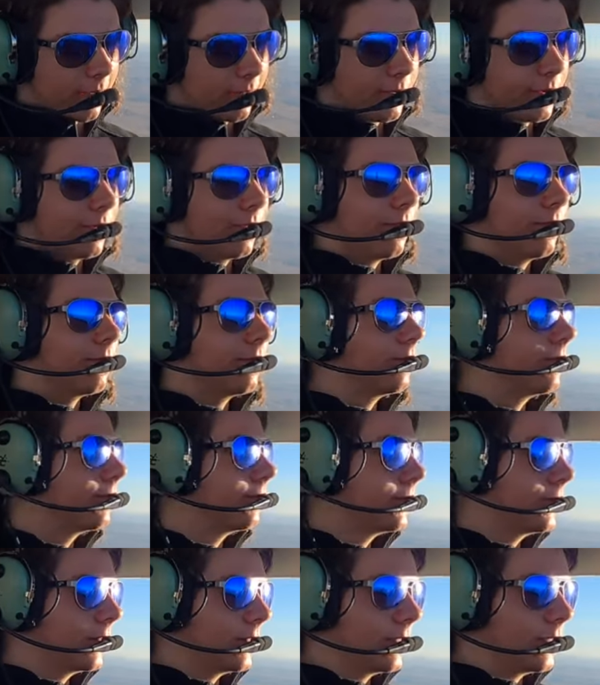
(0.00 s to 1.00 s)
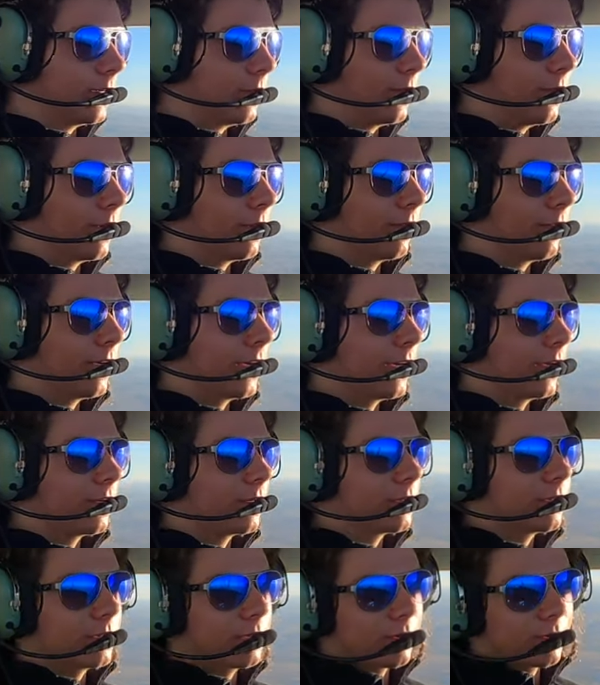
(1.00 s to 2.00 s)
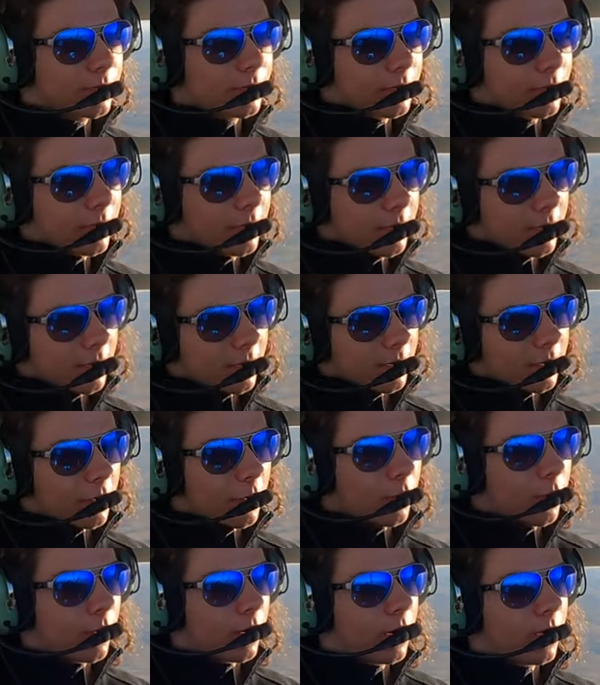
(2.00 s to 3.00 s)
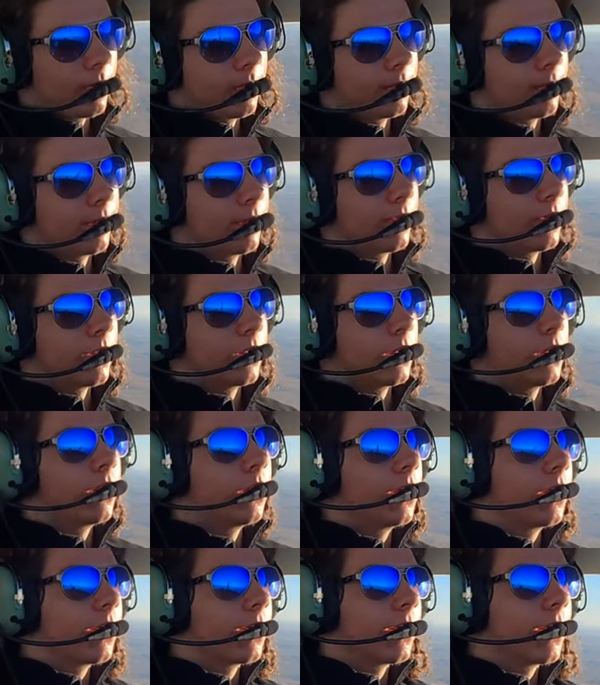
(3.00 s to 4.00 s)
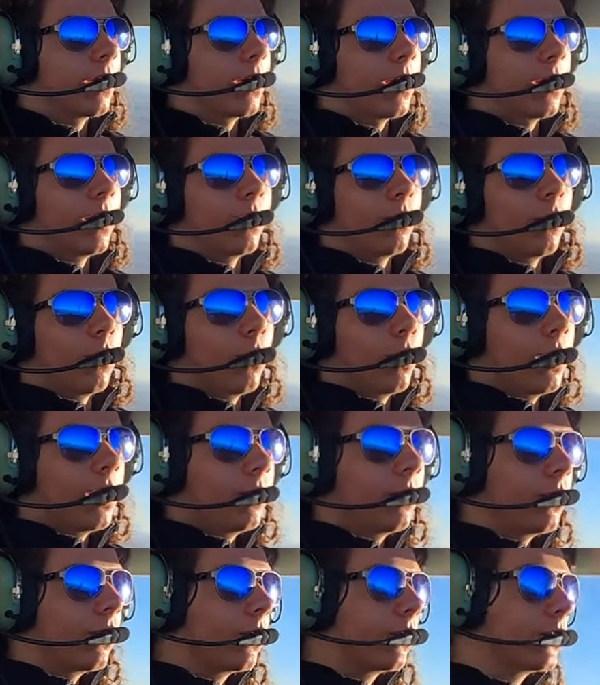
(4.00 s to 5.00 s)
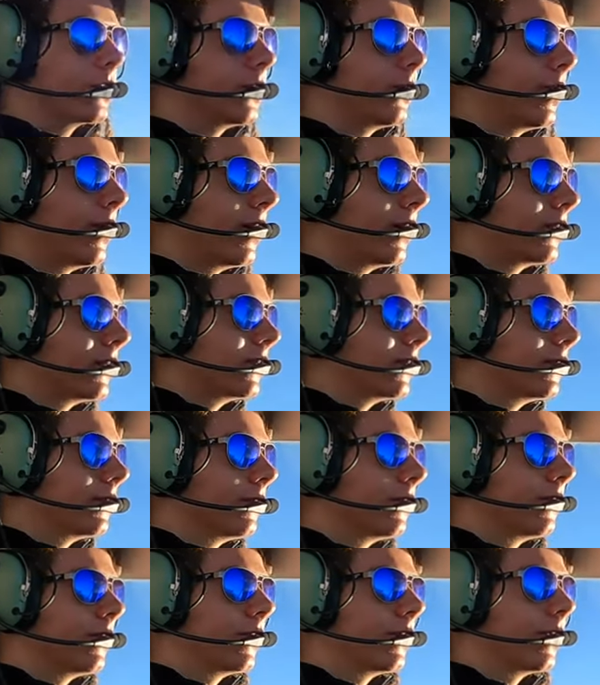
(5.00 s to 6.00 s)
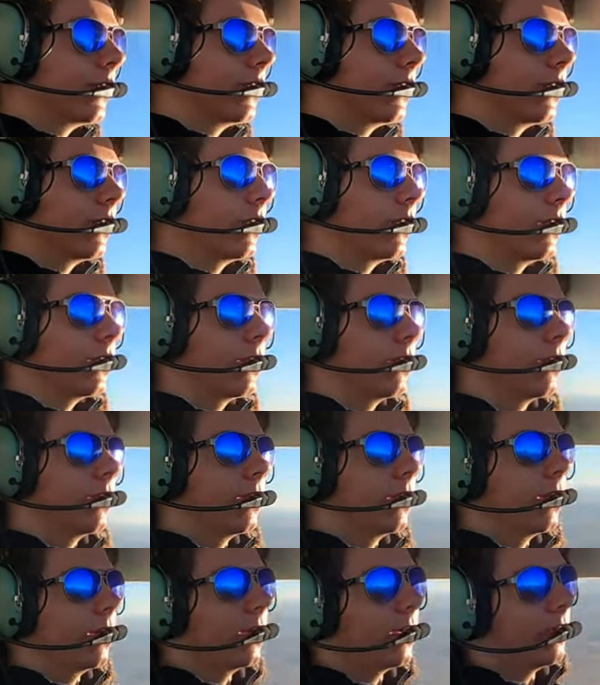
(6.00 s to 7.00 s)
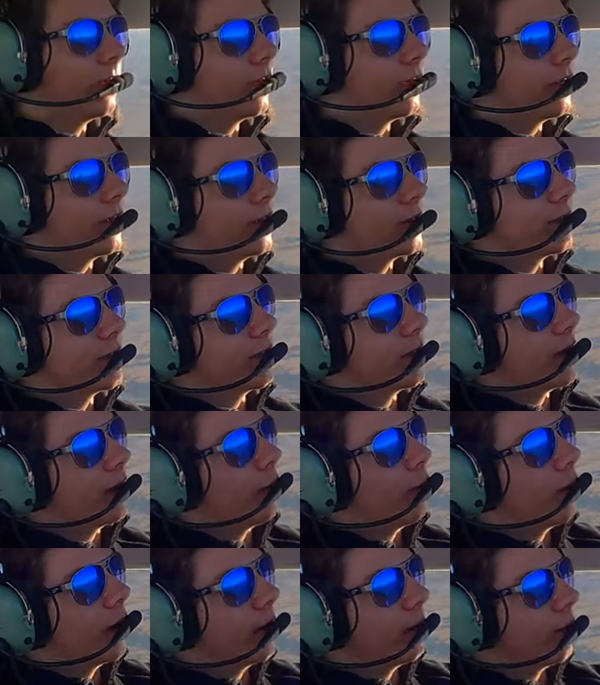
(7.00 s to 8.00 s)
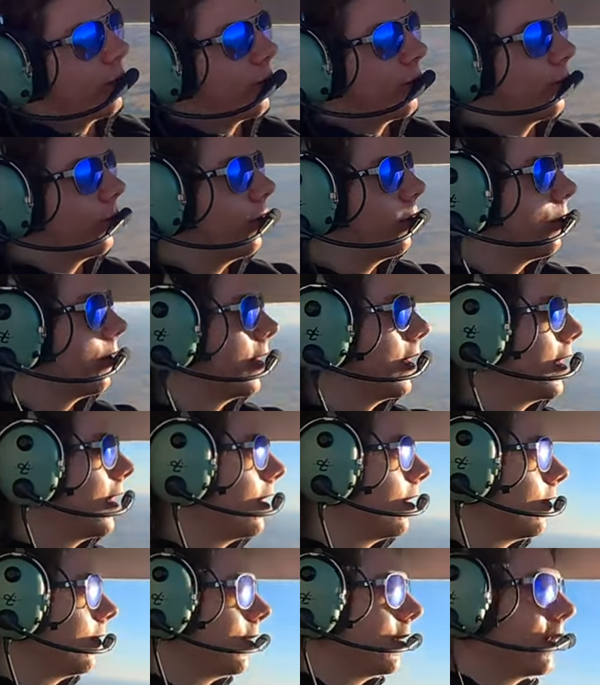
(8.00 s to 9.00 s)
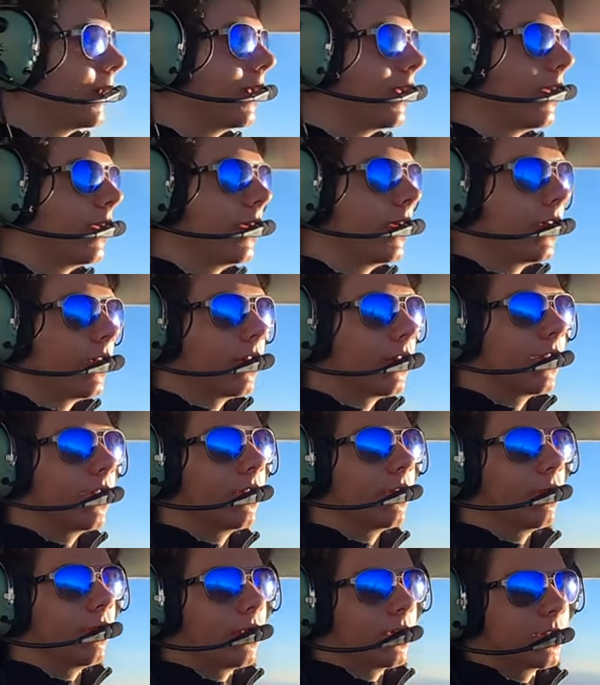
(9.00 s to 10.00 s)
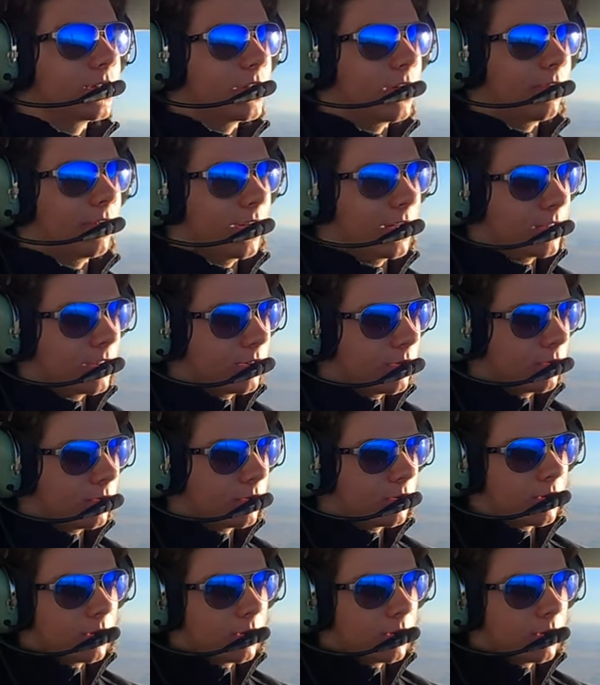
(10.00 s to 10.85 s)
I mean, the tip of your fingers, no problem. And way more responsive. You can easily get way more roll rate out of it than a 172.